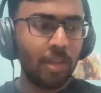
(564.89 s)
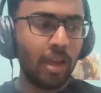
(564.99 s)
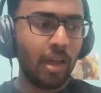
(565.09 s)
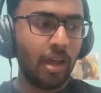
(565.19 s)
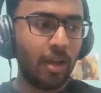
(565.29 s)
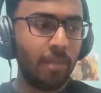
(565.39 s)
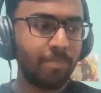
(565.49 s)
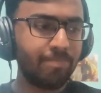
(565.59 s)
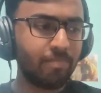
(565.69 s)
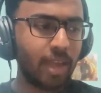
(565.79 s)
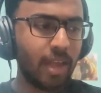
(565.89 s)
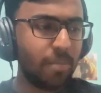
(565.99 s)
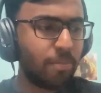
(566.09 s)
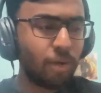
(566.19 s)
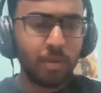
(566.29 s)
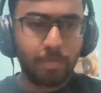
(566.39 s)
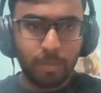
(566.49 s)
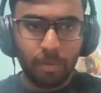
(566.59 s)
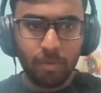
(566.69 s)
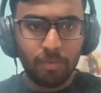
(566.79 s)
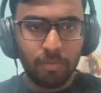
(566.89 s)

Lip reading: And probably people